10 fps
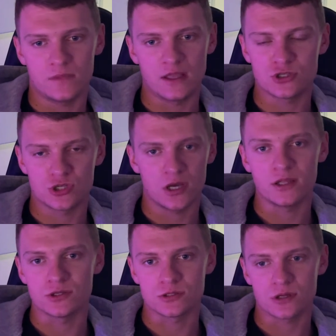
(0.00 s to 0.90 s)
it's
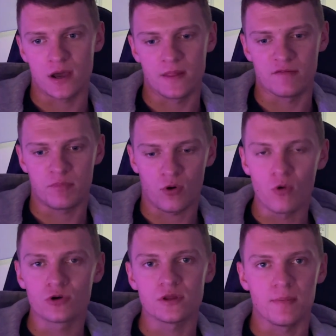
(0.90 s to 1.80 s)
changed and I've
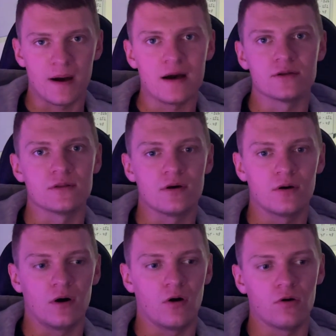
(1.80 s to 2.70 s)
broke the pattern
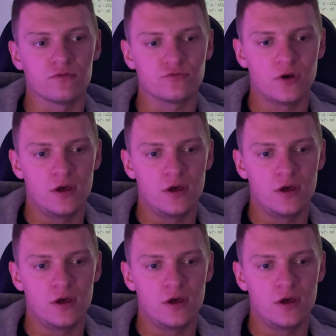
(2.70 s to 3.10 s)
of